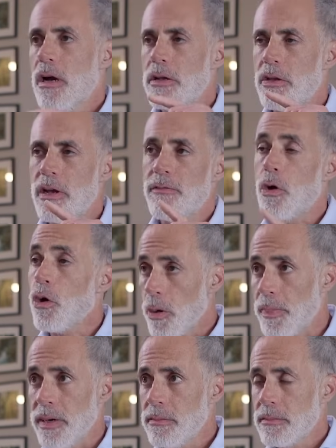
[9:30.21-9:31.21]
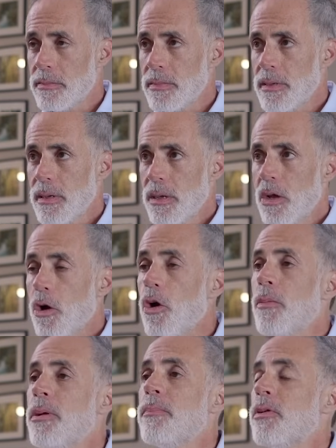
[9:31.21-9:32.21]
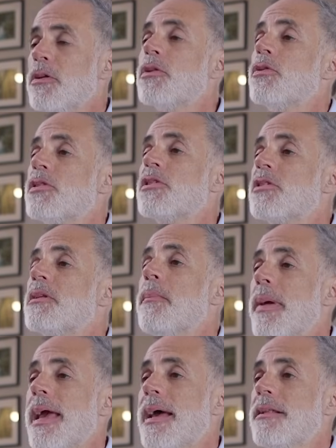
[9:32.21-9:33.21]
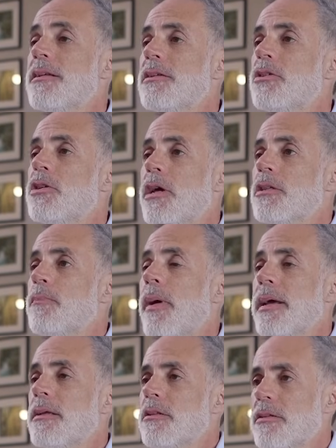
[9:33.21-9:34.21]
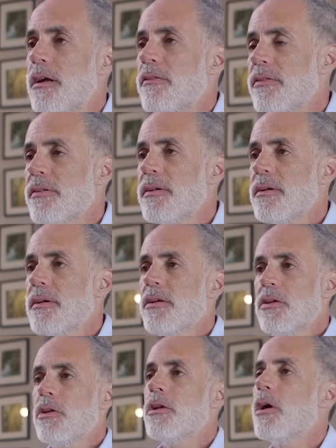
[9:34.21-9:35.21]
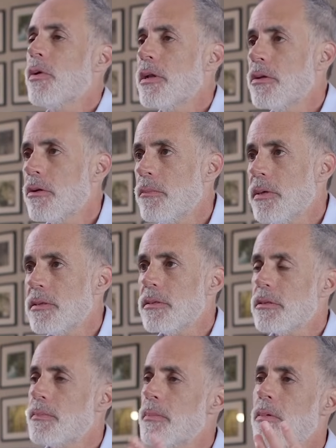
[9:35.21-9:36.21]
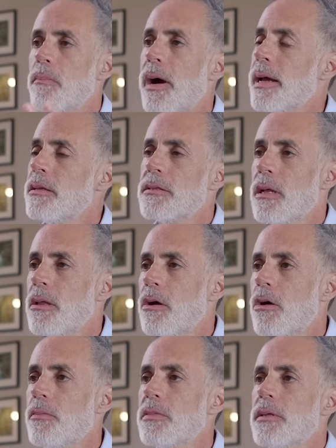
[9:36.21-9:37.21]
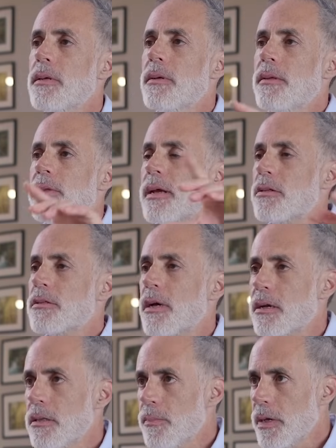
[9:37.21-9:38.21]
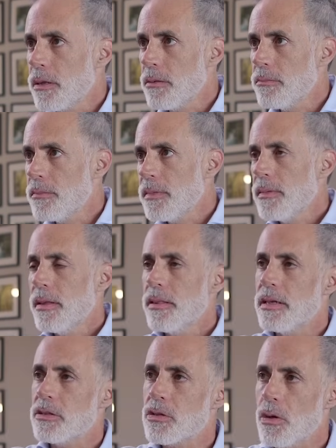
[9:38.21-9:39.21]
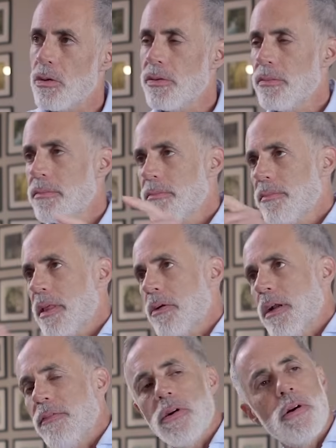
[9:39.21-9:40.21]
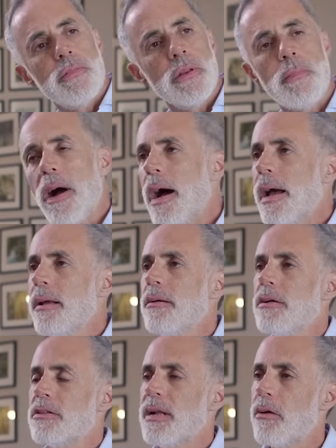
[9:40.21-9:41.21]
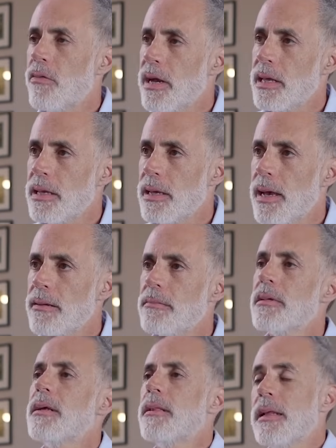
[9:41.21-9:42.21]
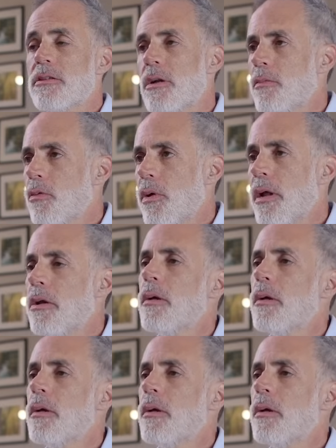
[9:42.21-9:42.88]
You have urban. Urban produces demand just by itself. You know it in your business. People buy and sell homes. They get stuck in the middle. They sold. They don't have a home to buy. It's not ready yet. That's number one.